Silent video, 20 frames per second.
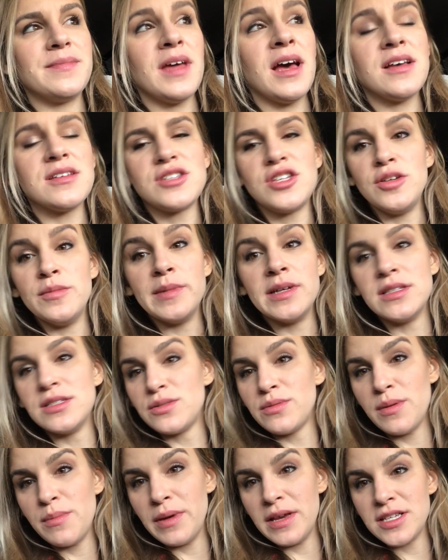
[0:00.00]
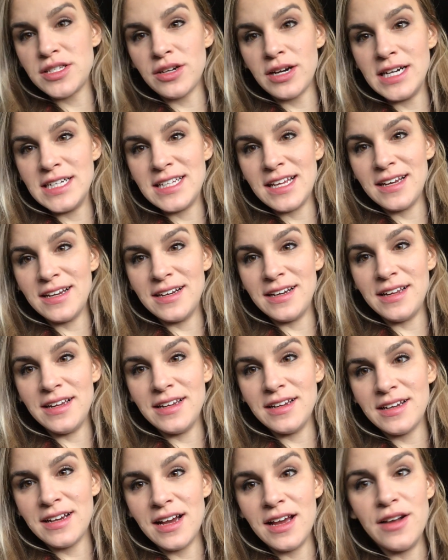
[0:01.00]
As humans, we base our
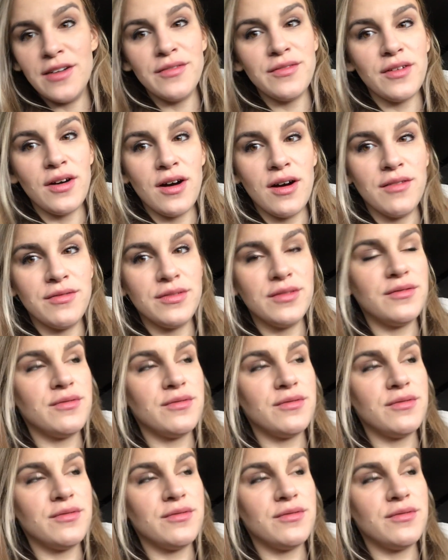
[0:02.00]
identity kind of off